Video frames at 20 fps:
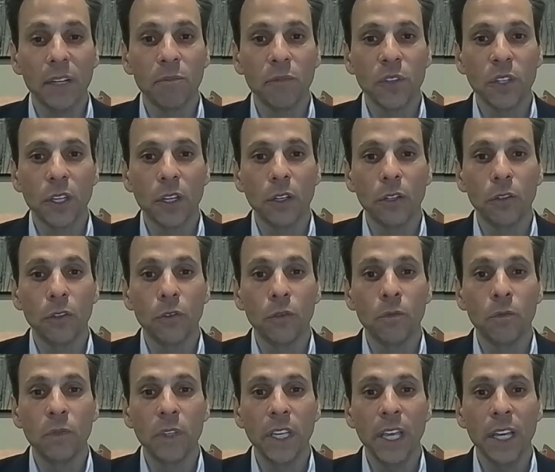
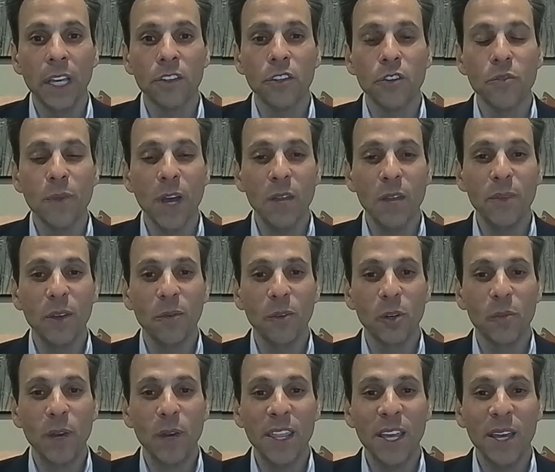So yes, you might be able
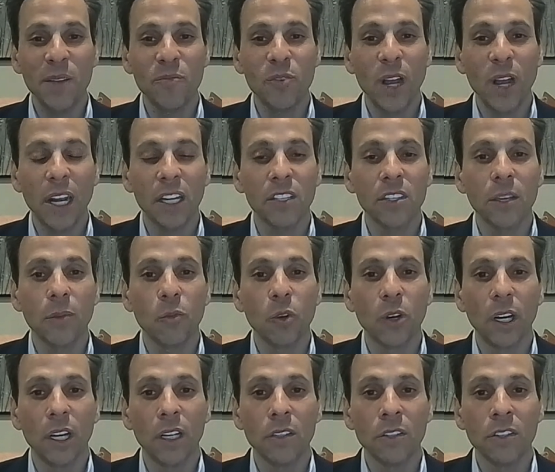to buy that product
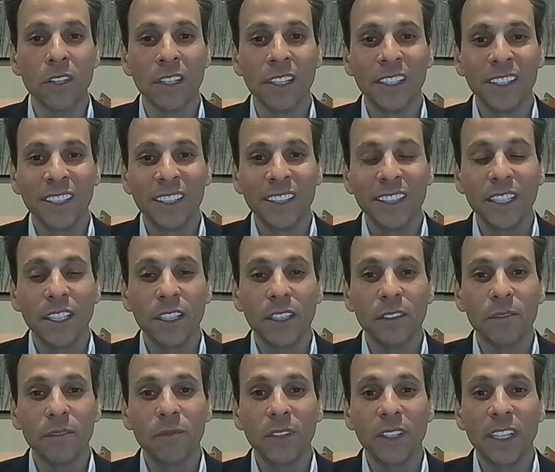somewhere else,
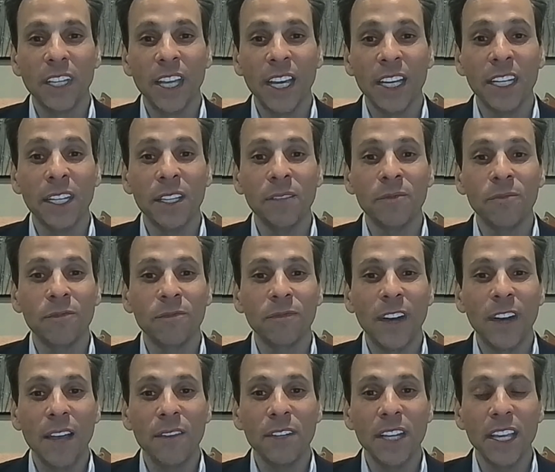
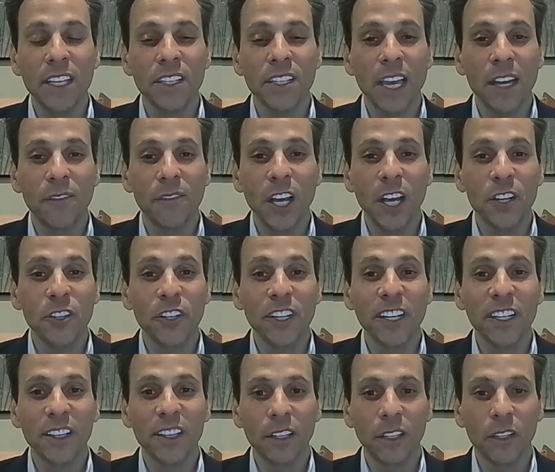95 days out of
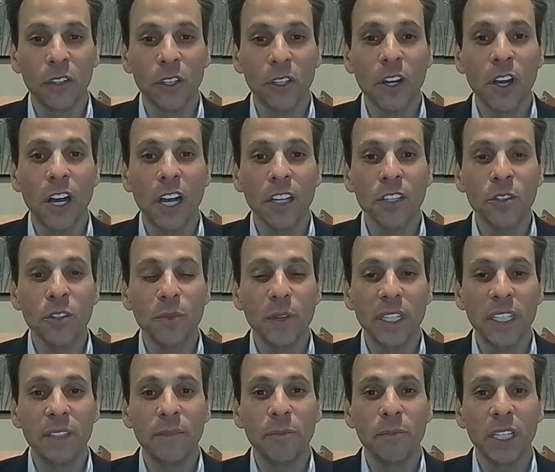100 at a lower cost,
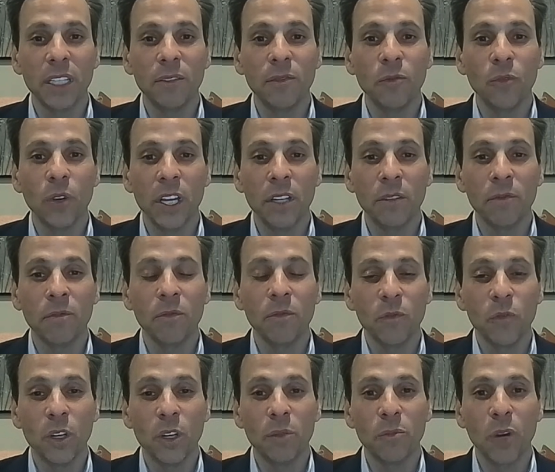but when
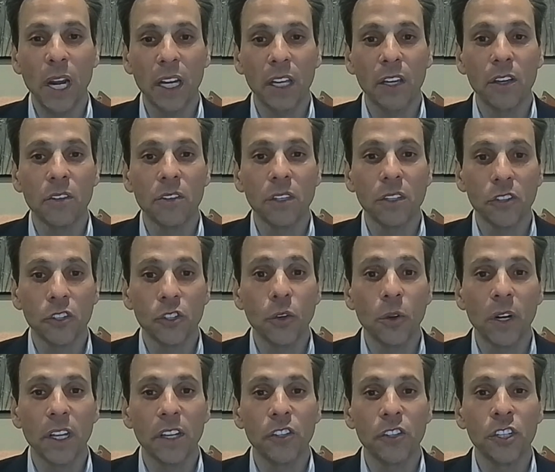product goes into
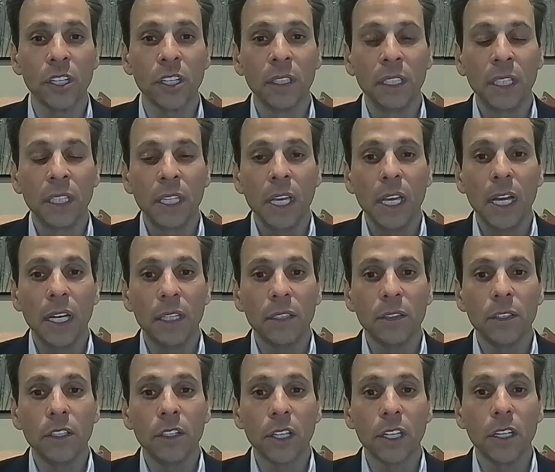shortage,
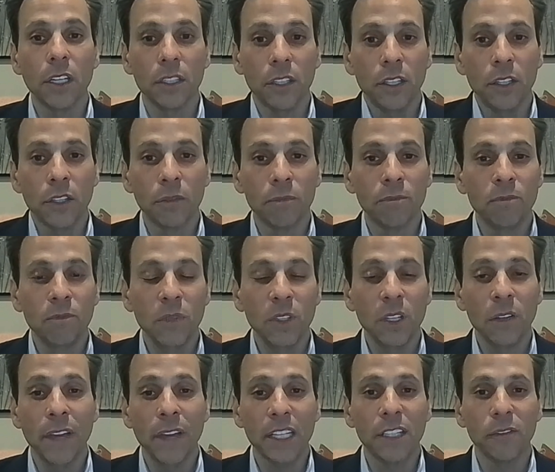you're
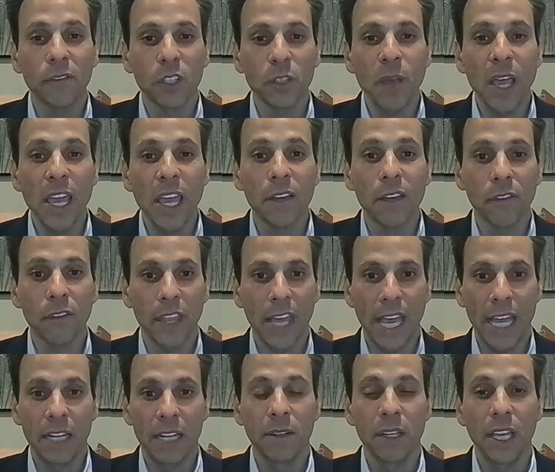effectively paying for that.
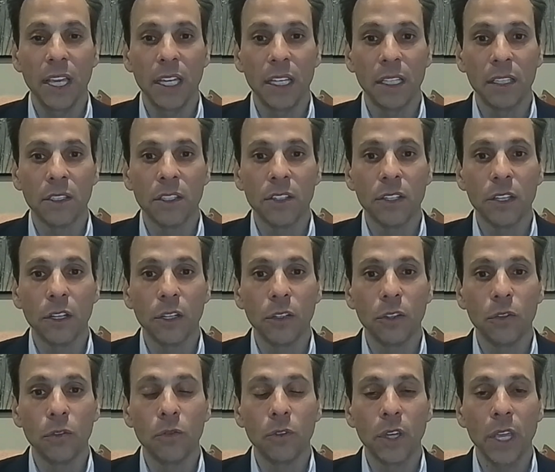And
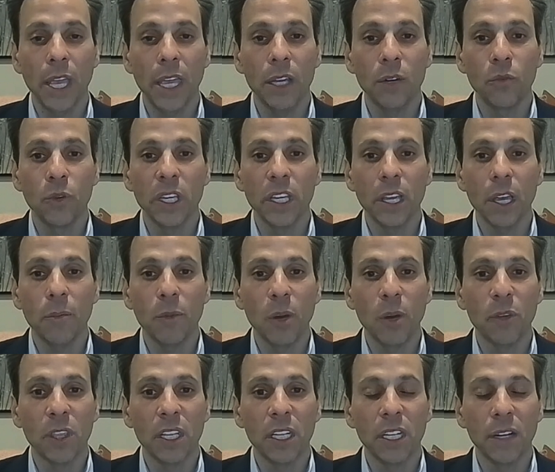so can we come
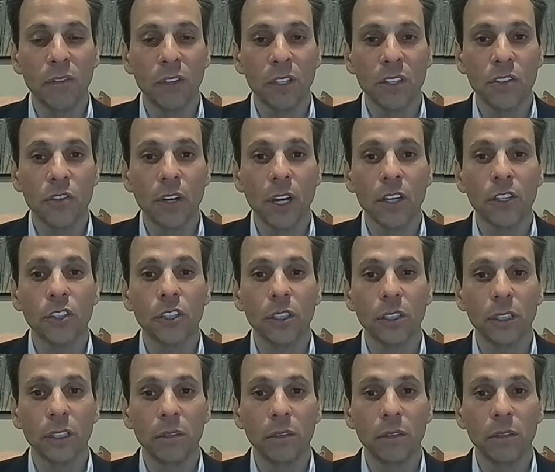up with a different structure?